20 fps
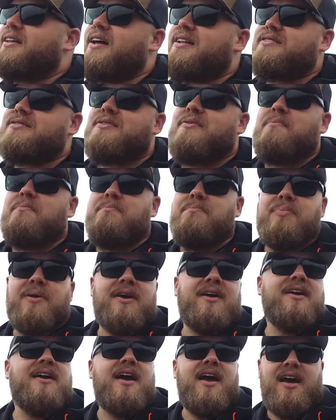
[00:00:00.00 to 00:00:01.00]
that's
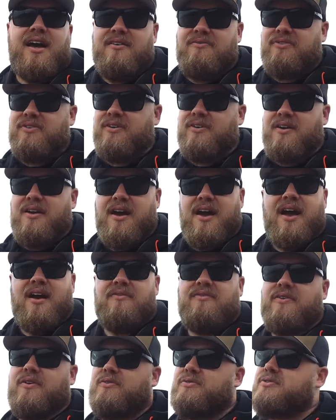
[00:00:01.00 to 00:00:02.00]
big, heavier
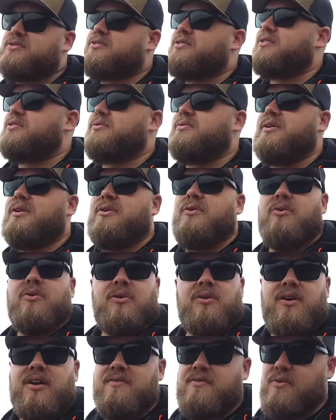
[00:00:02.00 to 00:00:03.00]
half ounce to
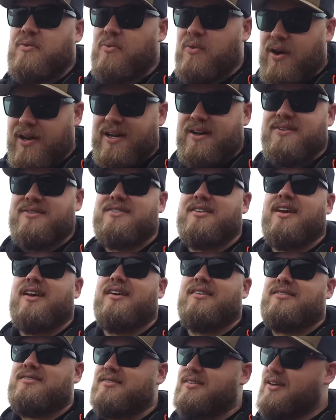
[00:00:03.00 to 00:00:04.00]
3/4, even 1 ounce
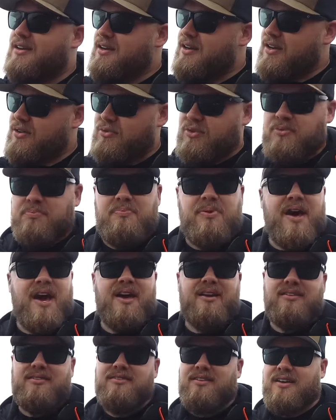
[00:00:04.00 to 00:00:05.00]
heads with
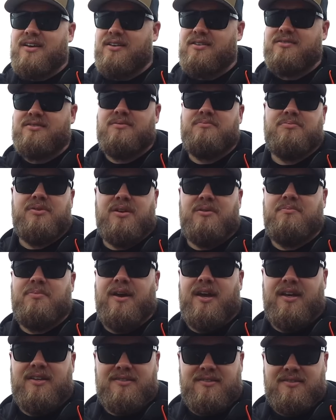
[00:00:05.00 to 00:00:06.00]
paddle tails and big
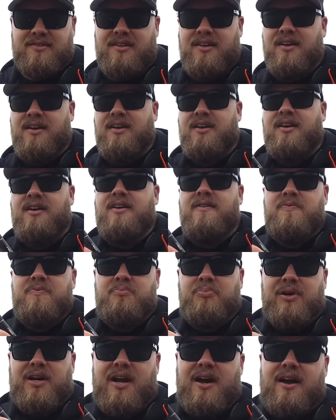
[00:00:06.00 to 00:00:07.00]
baits.
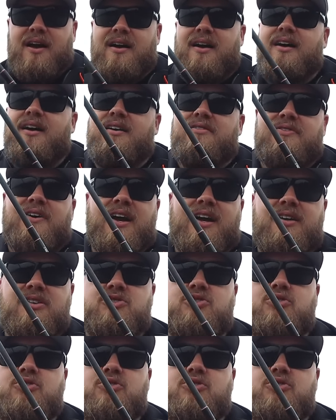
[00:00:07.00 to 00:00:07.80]
But if I could